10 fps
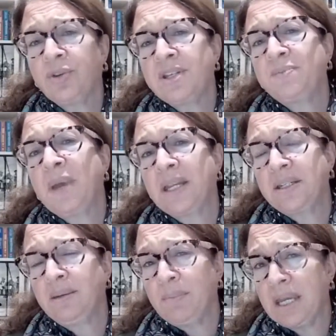This
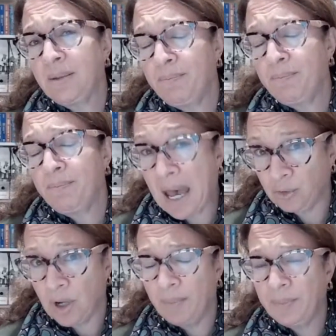painting made a
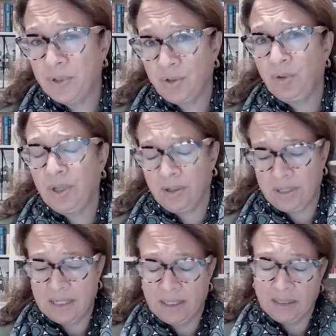backdrop to their
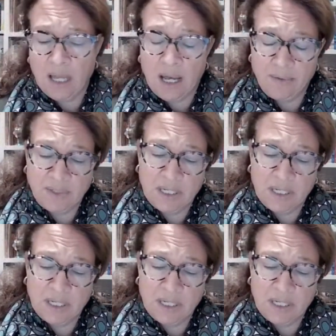daily lives,